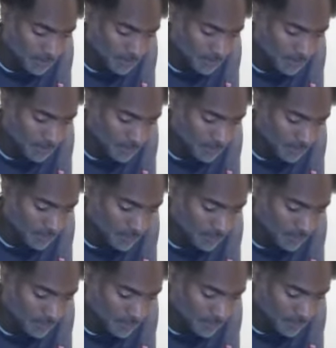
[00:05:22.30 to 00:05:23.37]

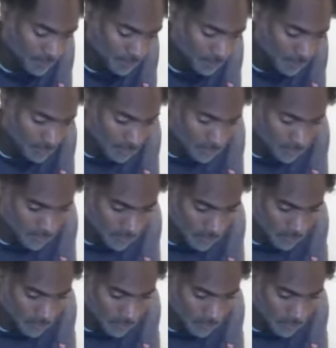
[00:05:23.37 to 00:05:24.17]
[no speech]